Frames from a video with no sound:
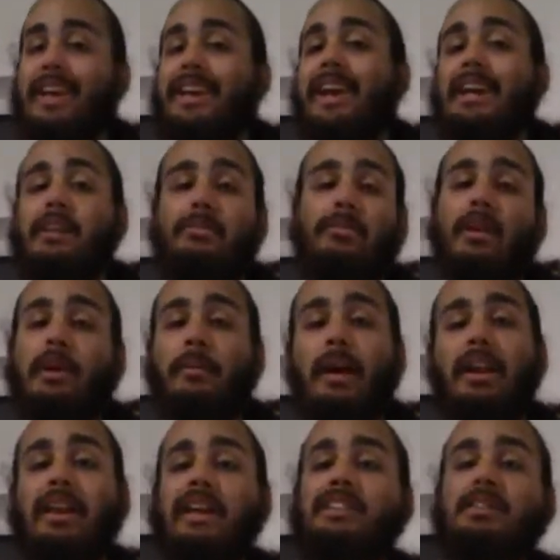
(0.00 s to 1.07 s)
He got the fuck up
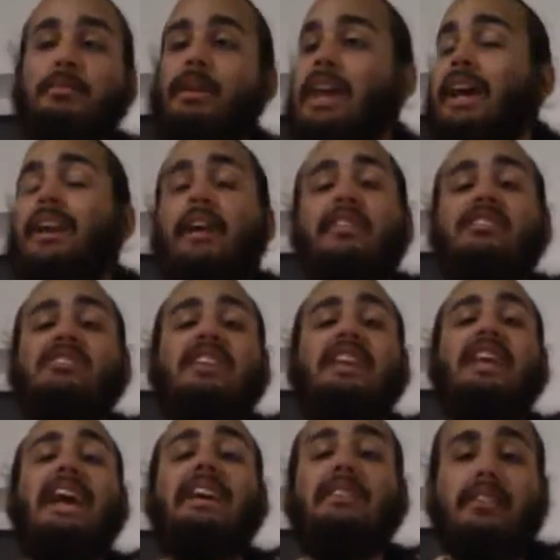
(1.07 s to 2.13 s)
out of Egypt. He had other shit
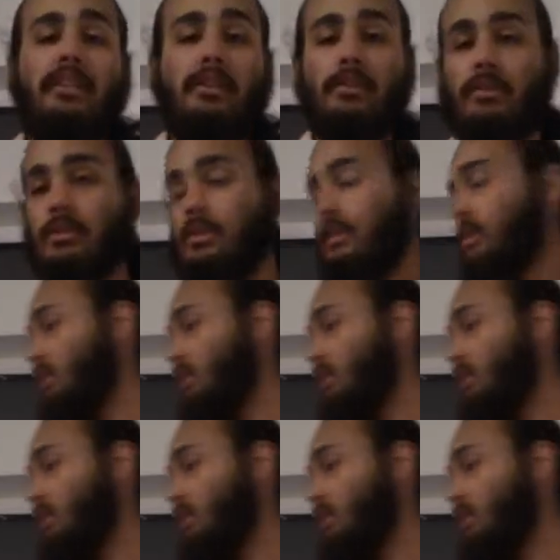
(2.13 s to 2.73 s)
he had to do.